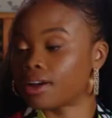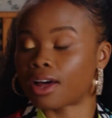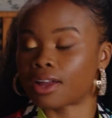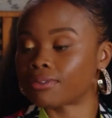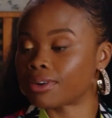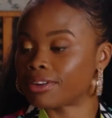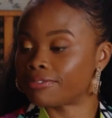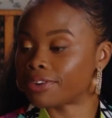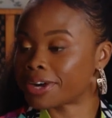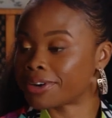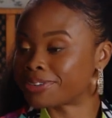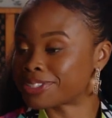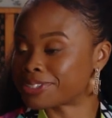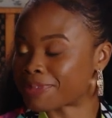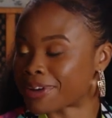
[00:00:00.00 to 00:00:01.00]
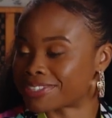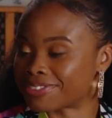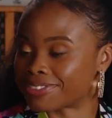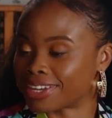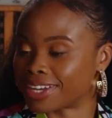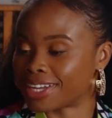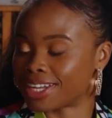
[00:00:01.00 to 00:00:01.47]
All around, very
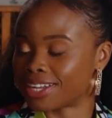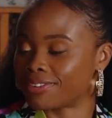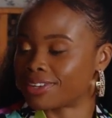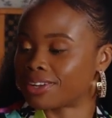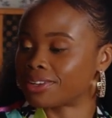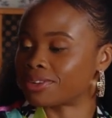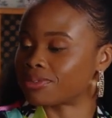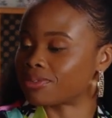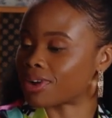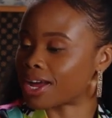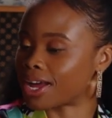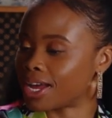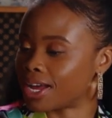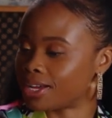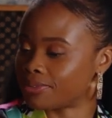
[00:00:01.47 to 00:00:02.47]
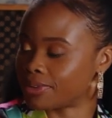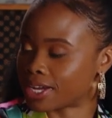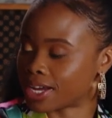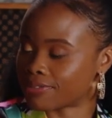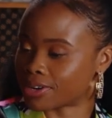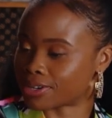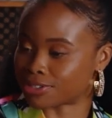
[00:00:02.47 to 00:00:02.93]
responsive kit. Even on the ride, we
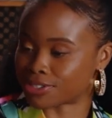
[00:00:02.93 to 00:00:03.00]
have our